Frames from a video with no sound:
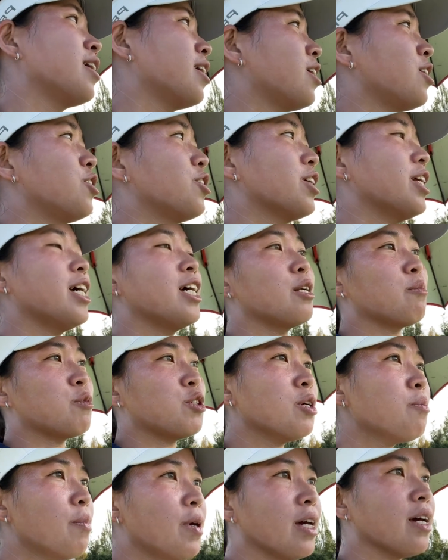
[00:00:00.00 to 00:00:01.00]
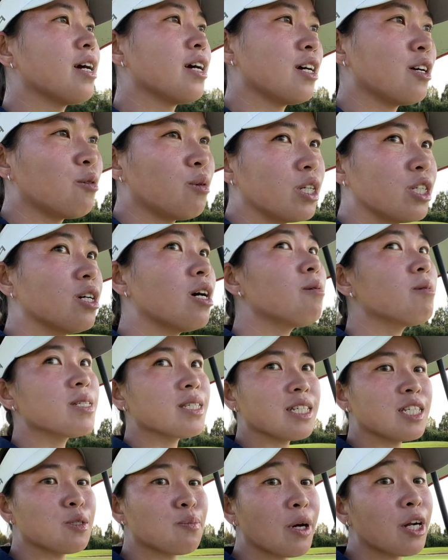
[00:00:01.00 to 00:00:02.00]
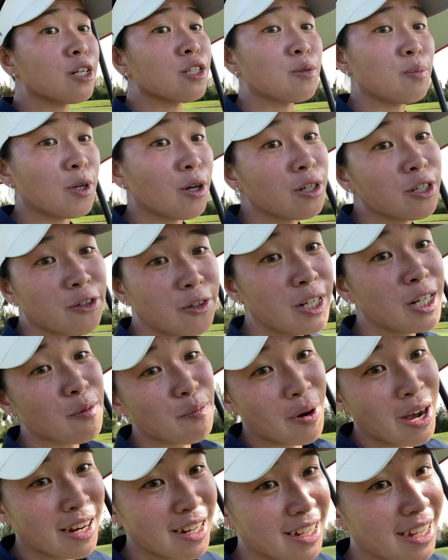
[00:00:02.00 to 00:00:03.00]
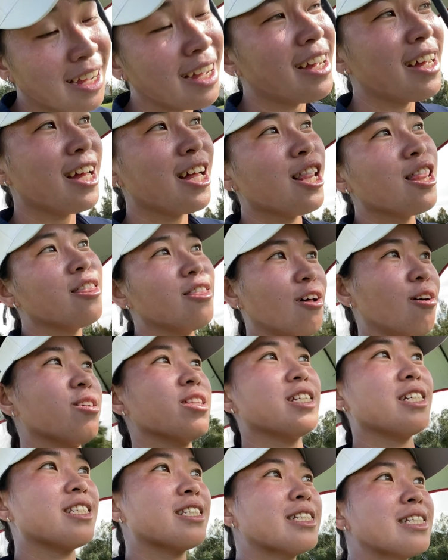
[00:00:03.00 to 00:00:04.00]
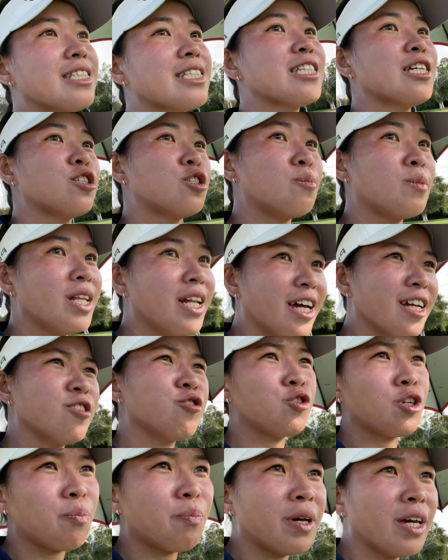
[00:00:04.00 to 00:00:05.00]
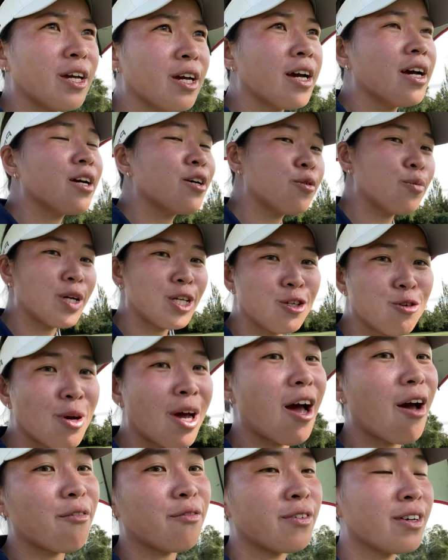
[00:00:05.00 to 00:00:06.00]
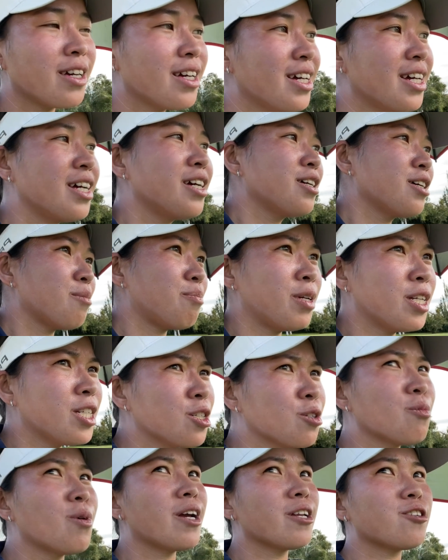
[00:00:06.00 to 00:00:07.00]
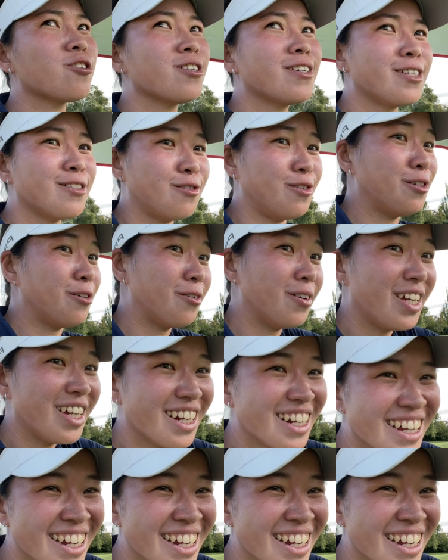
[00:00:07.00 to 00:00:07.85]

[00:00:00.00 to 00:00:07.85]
you're gonna end up chipping, which obviously is better to be on the green and putting long distance than to be like chipping when you have a pitching wedge into the green.